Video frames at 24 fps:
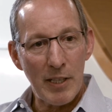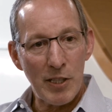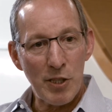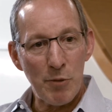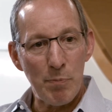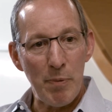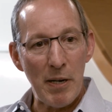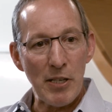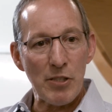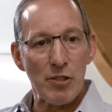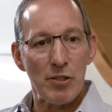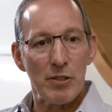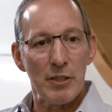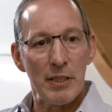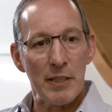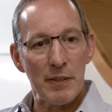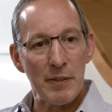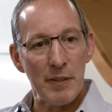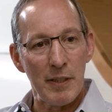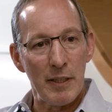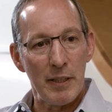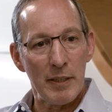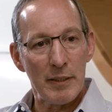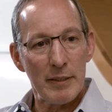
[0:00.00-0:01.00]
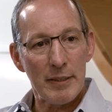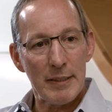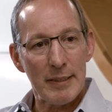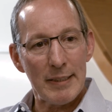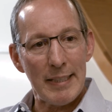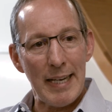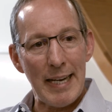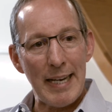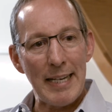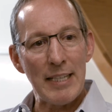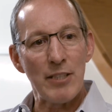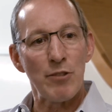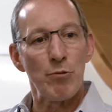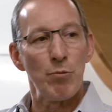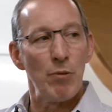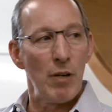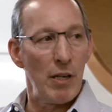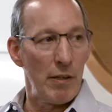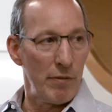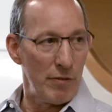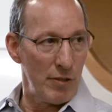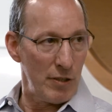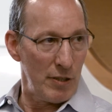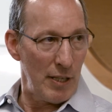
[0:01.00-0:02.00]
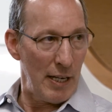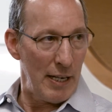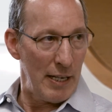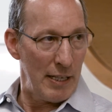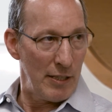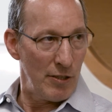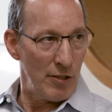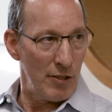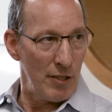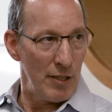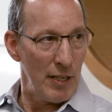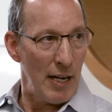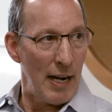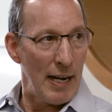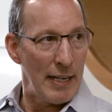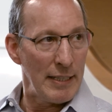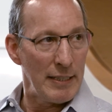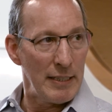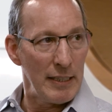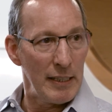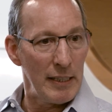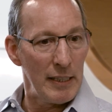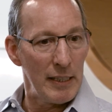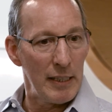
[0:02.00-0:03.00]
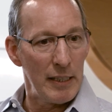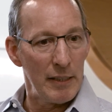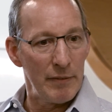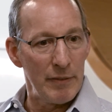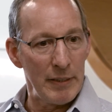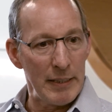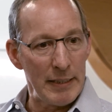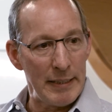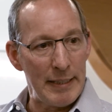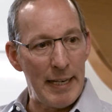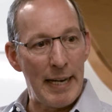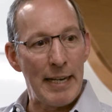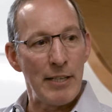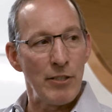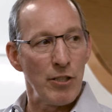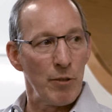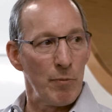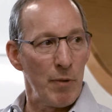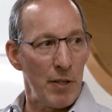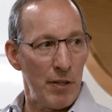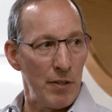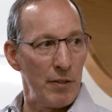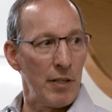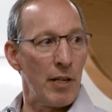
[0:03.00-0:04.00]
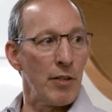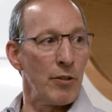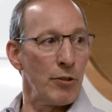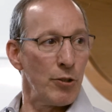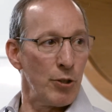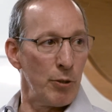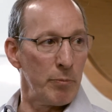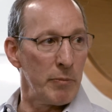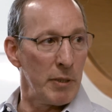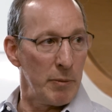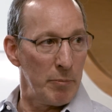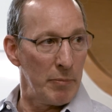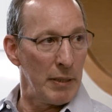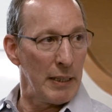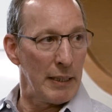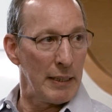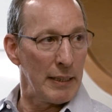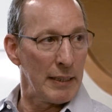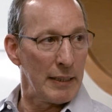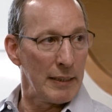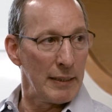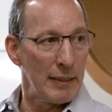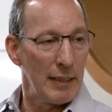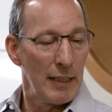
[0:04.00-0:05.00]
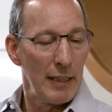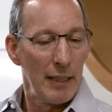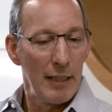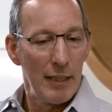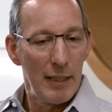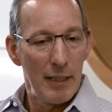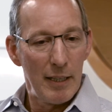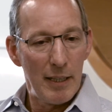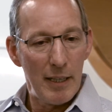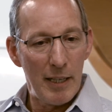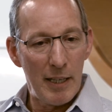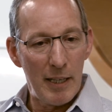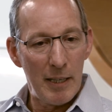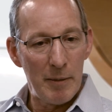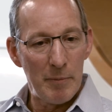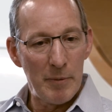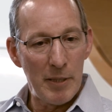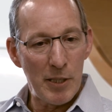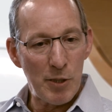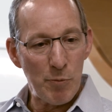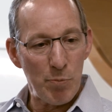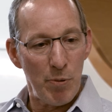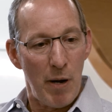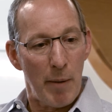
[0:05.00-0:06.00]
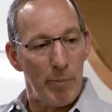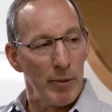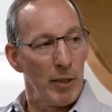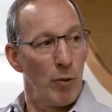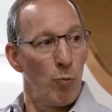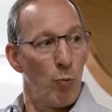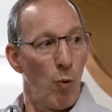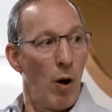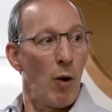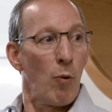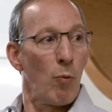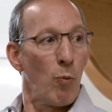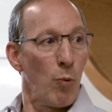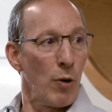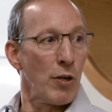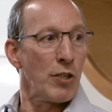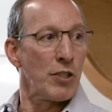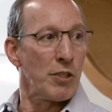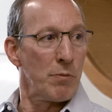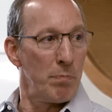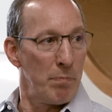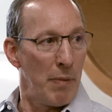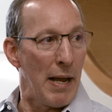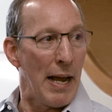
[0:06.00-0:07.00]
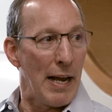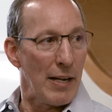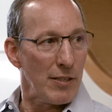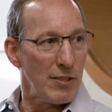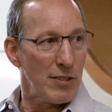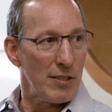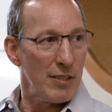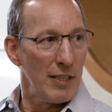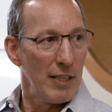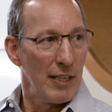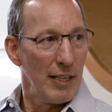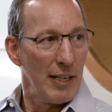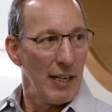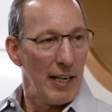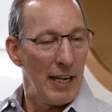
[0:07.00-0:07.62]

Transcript: especially at the K-12 stage, the idea of engaging with another human being is probably what works best.